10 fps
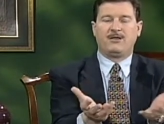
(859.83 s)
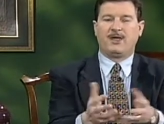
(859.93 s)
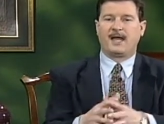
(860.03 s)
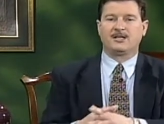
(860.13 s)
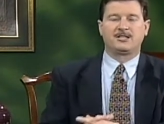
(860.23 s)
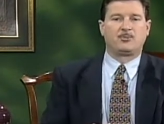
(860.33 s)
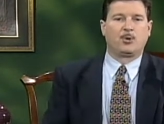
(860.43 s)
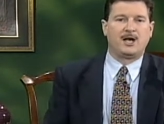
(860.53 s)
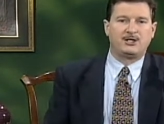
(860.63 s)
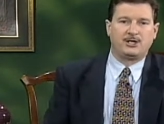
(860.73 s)
That
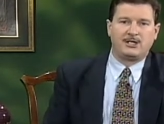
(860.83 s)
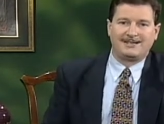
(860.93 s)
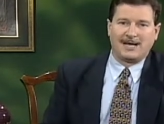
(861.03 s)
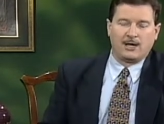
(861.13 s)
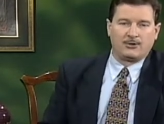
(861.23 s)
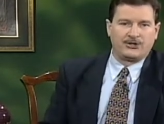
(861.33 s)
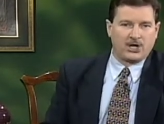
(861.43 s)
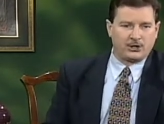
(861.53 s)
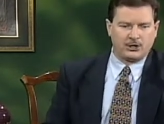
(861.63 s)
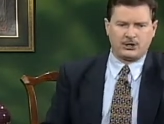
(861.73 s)
inspiration entails
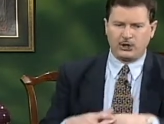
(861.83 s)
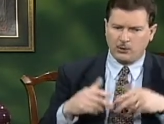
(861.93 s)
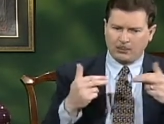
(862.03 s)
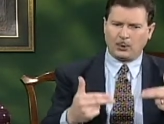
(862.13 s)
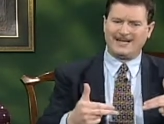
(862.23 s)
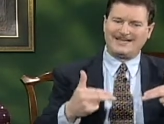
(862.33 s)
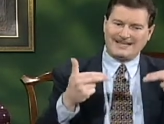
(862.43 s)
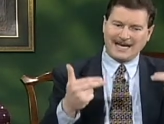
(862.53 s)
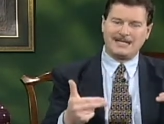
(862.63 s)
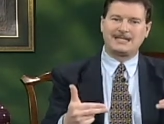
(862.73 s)
such
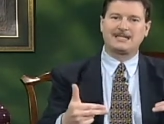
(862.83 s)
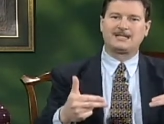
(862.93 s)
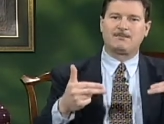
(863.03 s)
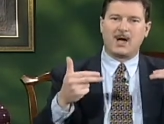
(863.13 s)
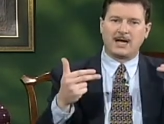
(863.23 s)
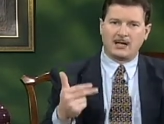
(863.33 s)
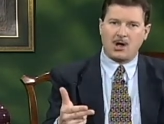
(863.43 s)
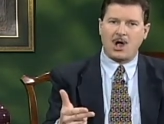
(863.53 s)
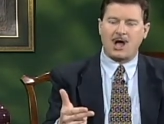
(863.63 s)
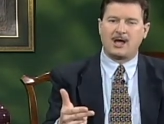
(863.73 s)
superintendence by
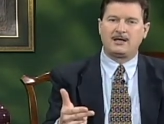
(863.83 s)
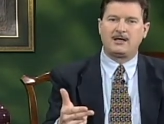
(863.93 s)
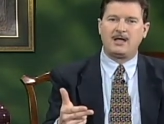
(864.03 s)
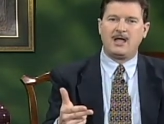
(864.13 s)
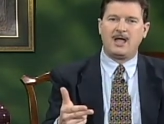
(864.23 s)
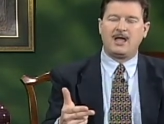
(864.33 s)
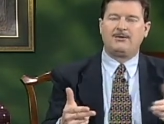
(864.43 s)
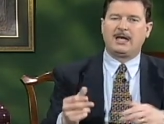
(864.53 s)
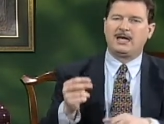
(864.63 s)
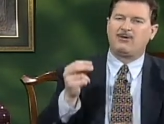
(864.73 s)
God
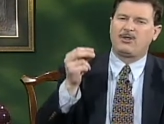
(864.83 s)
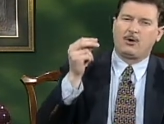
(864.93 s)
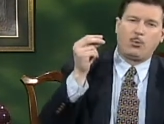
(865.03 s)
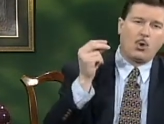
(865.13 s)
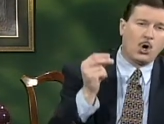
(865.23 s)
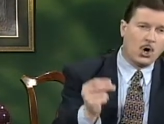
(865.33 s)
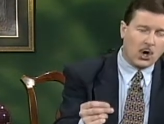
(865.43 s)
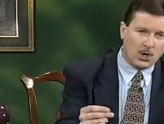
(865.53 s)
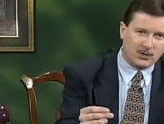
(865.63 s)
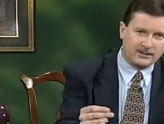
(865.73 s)
that even the
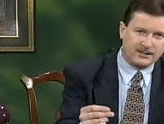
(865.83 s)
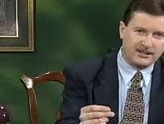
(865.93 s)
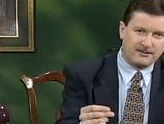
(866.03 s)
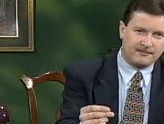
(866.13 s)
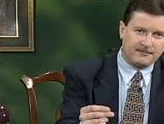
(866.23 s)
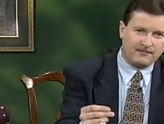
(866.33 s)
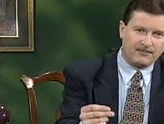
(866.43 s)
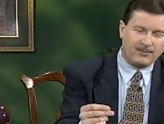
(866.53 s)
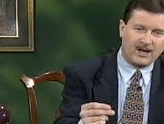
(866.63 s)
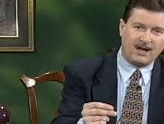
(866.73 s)
words
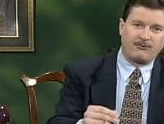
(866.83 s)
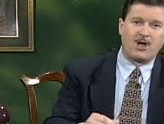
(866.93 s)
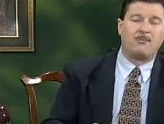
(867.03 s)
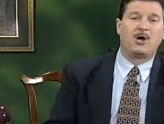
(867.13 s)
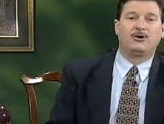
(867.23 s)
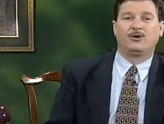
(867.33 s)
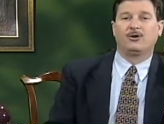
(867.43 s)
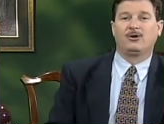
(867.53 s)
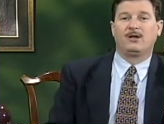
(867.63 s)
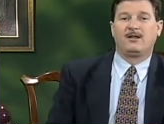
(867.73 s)
have come
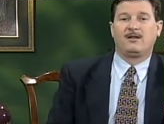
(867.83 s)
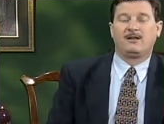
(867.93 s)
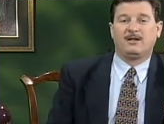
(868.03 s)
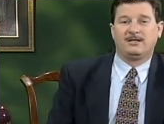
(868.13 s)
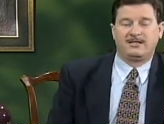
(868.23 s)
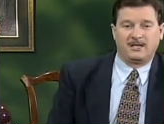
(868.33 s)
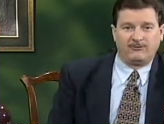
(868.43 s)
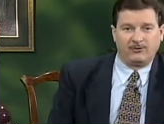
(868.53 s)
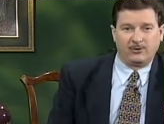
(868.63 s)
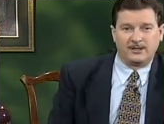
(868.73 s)
under his
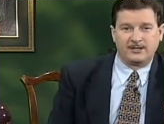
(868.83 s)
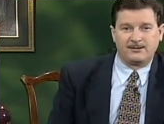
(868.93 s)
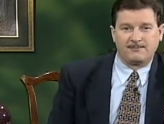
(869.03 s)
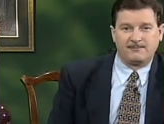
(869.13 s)
influence.